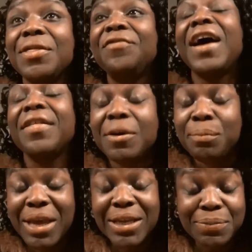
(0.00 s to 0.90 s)
The fact that
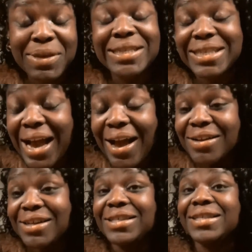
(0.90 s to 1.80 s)
makes me
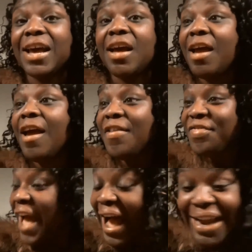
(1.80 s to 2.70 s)
sad is that
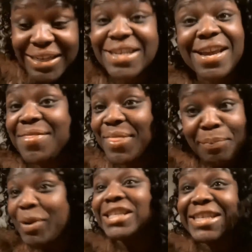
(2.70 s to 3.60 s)
they're hiding it in the
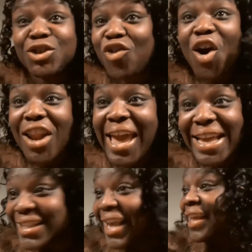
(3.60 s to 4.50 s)
bloody
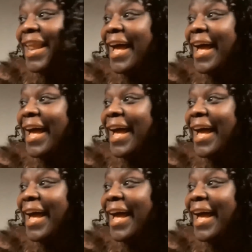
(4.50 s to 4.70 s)
trolleys.